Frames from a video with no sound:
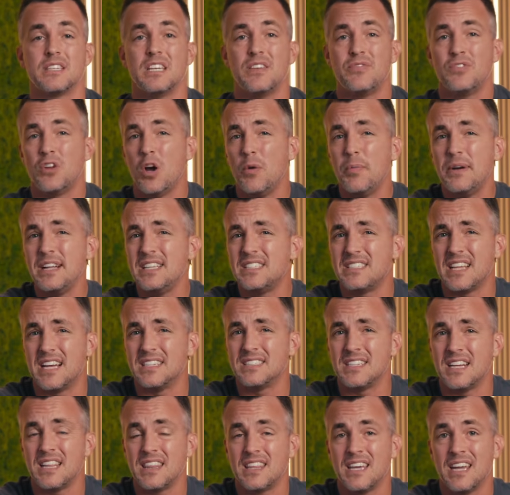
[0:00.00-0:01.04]
If nobody says
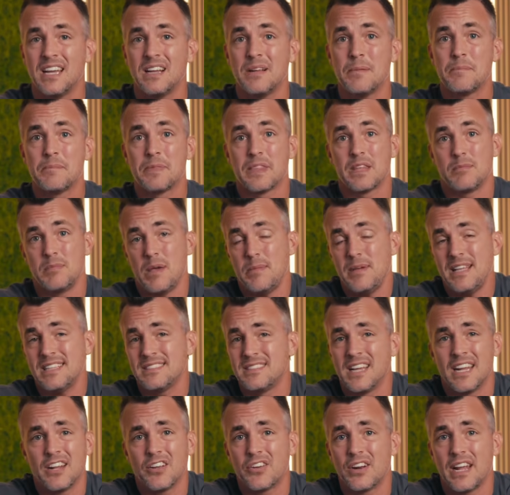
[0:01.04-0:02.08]
anything, maybe it's
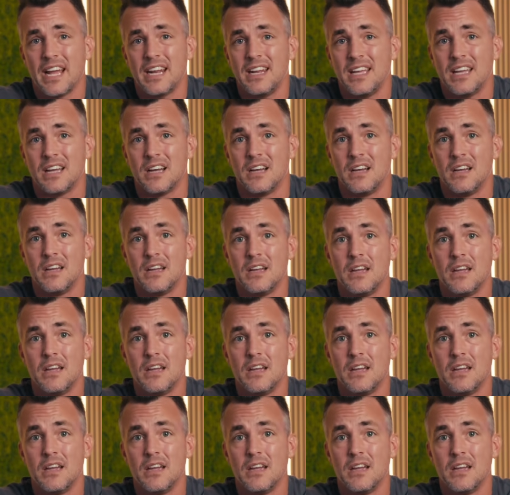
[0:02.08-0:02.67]
not a good idea.